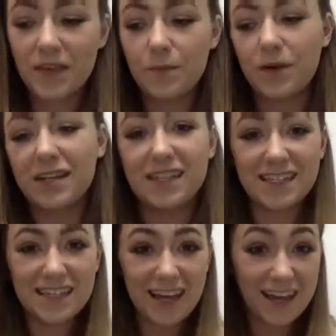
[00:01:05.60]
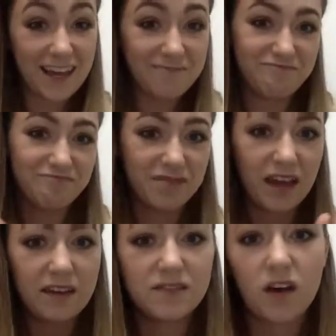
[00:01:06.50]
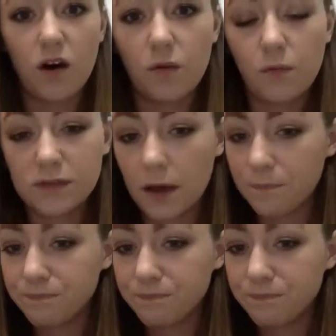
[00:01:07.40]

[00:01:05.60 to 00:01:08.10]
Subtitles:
but in testing I kind of saw what was up.